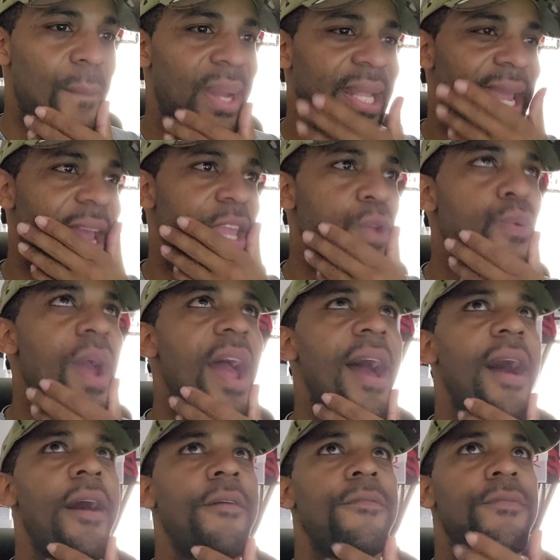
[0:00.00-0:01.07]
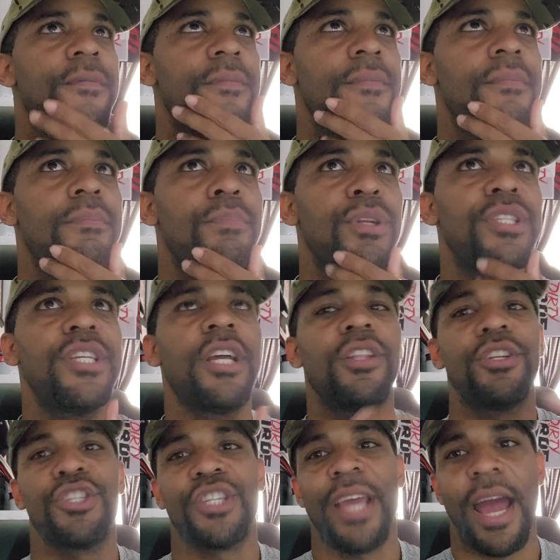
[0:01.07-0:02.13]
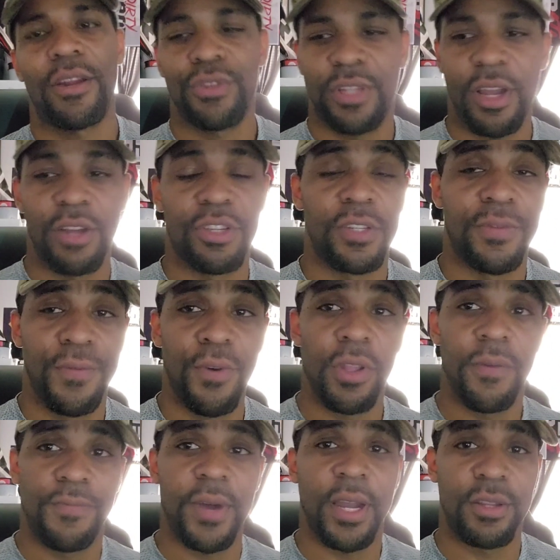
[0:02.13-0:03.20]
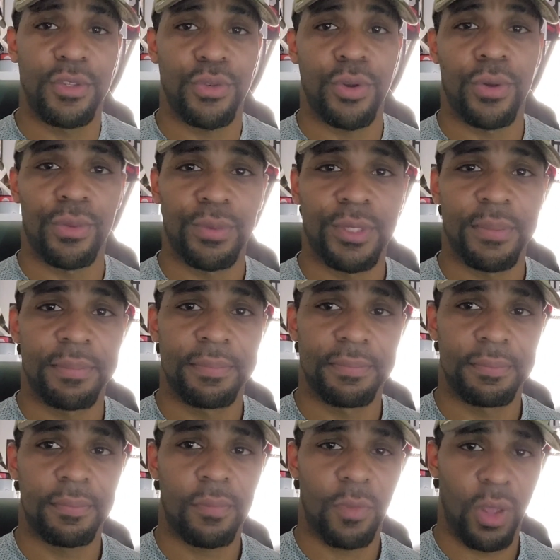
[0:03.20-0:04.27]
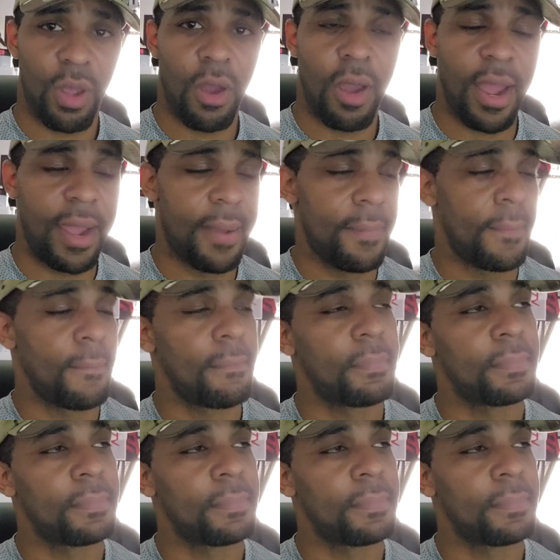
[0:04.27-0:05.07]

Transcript: But then you have particular channels that are just full of fucking trolls. All right.